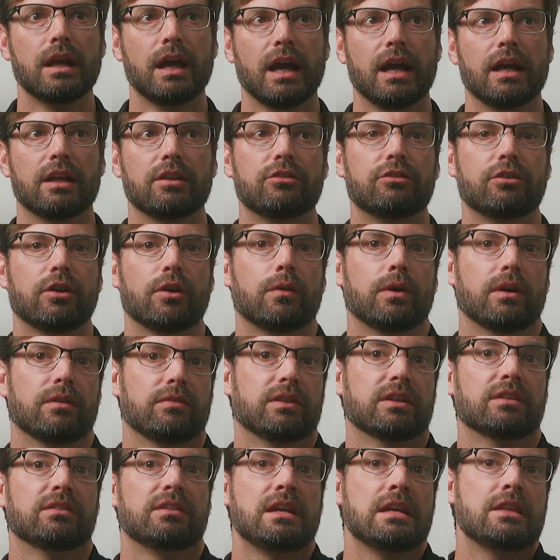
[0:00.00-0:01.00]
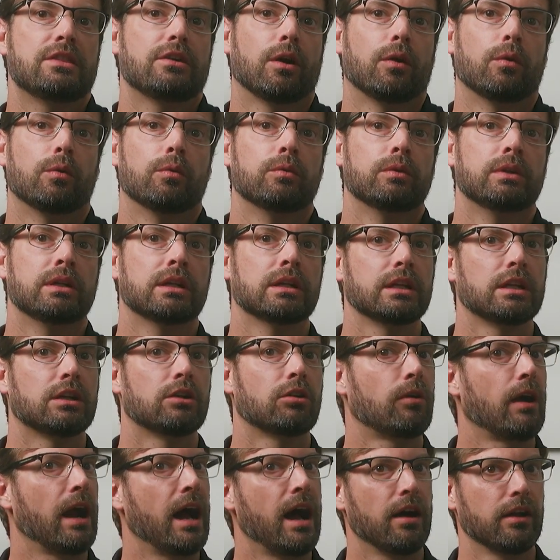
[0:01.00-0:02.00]
And so if the teeth are really
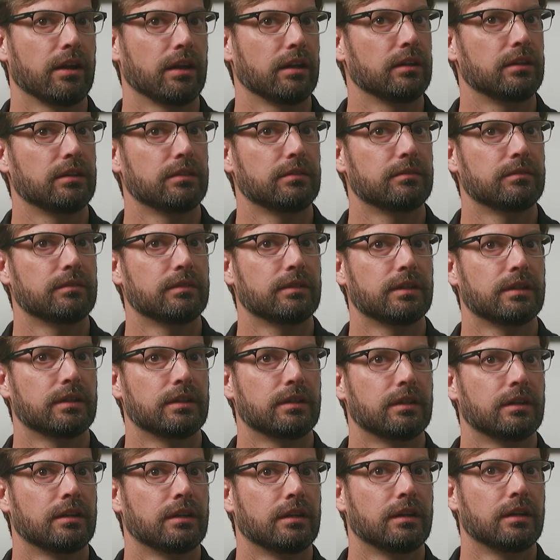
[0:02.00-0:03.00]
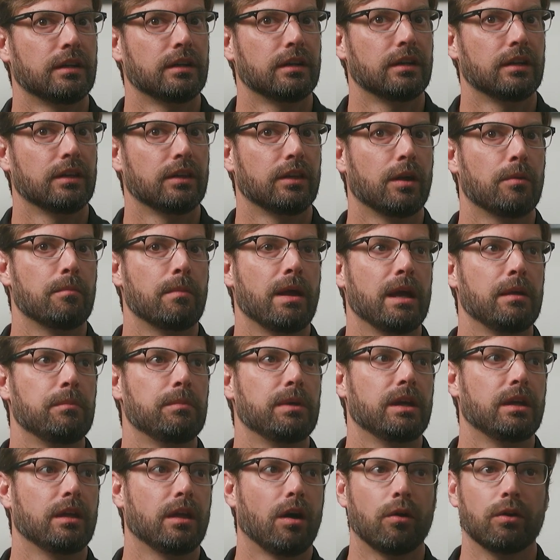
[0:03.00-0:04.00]
crowded, there may
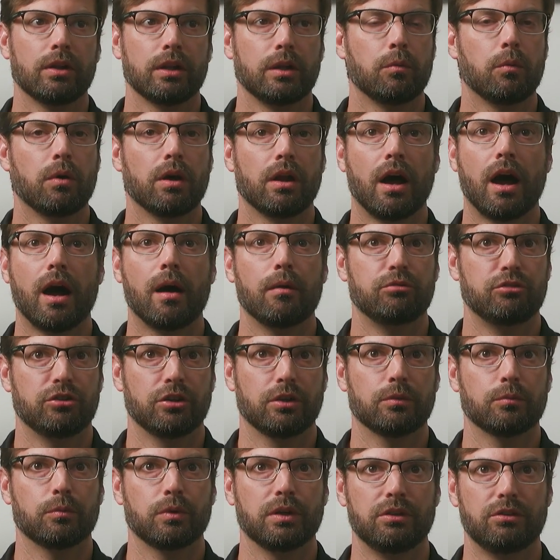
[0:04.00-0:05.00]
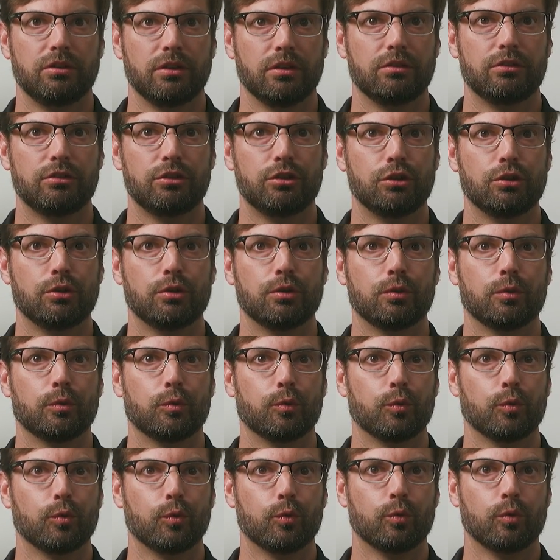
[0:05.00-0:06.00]
be only one option, which is to
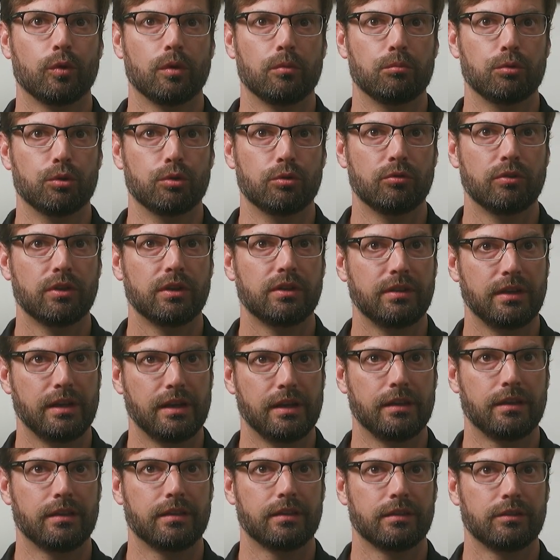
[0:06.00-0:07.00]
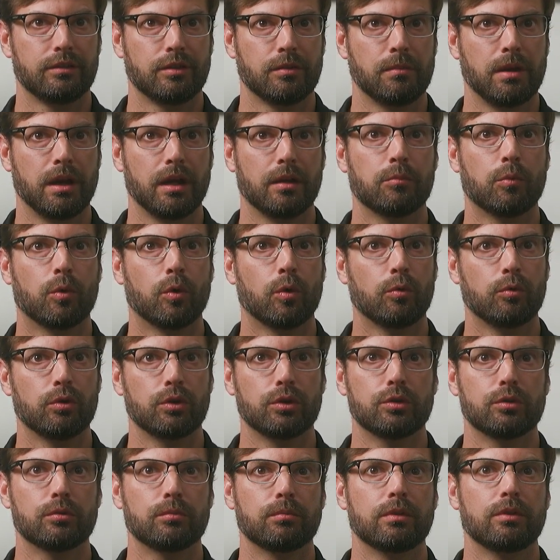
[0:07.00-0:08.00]
remove the teeth to make more
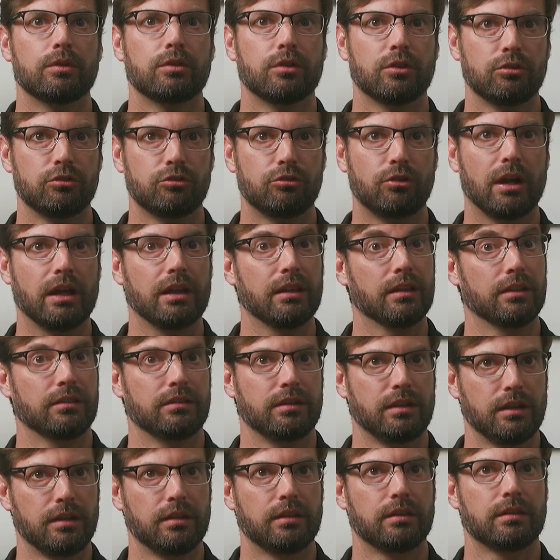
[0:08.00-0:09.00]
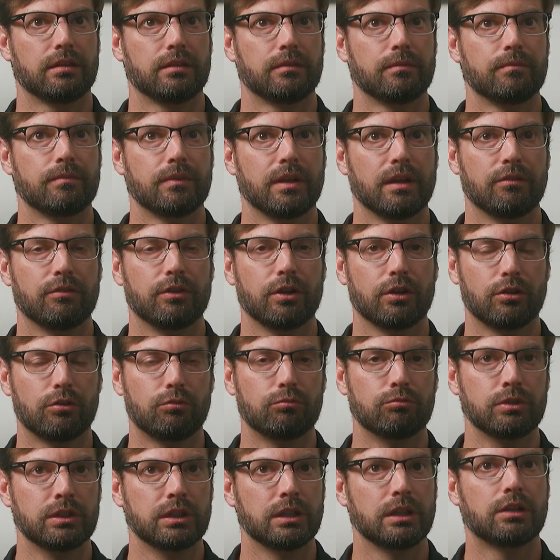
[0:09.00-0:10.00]
room to straighten the teeth. If they're
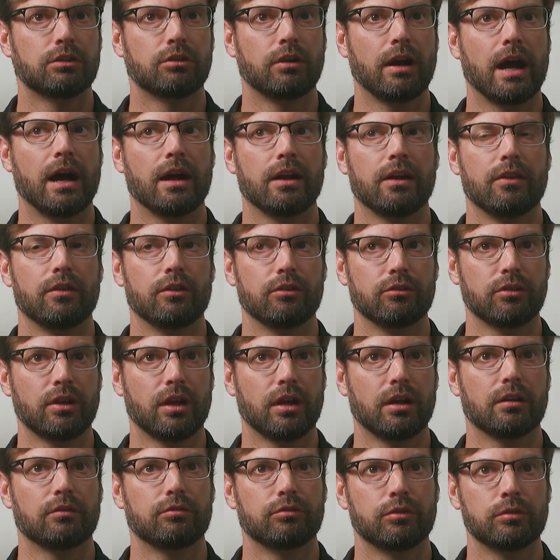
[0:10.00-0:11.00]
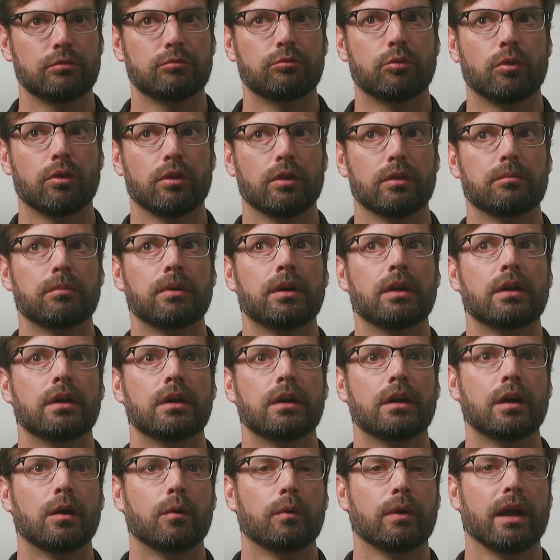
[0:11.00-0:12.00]
really crowded, there's not enough room for them,
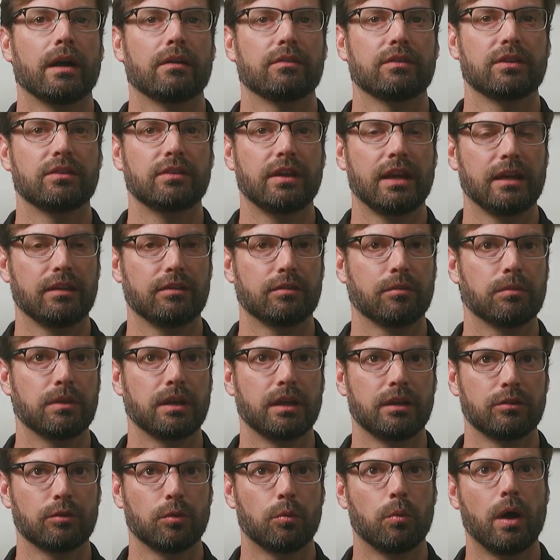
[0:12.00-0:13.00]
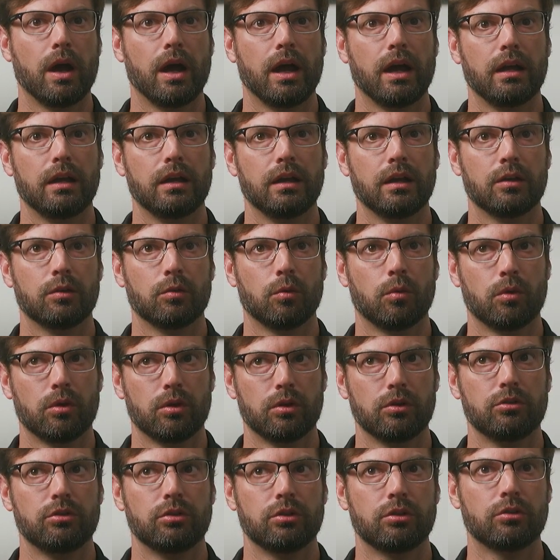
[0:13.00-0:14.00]
we have to take some things away in
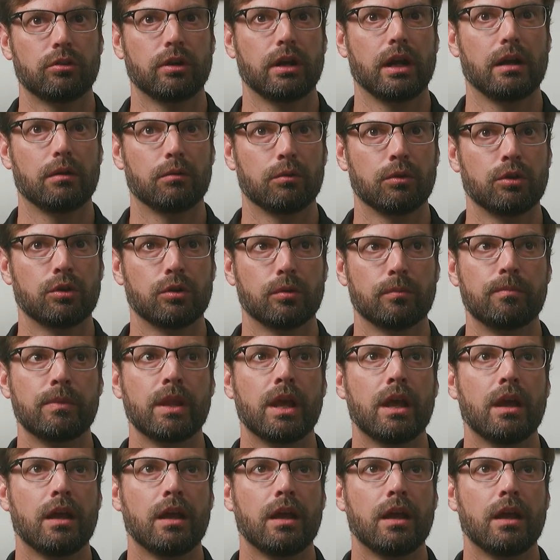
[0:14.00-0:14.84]
order to create room.